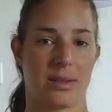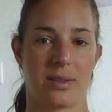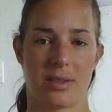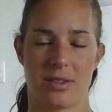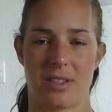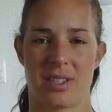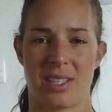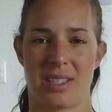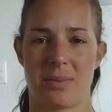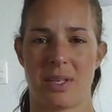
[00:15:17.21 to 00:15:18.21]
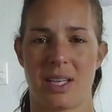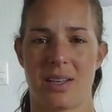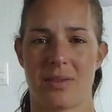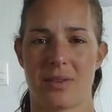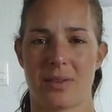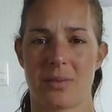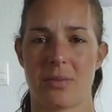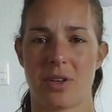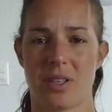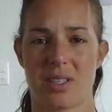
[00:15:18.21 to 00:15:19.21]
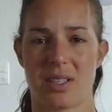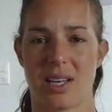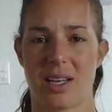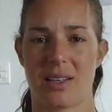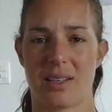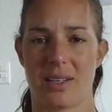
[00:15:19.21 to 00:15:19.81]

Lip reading: So I just need to be careful and monitor that.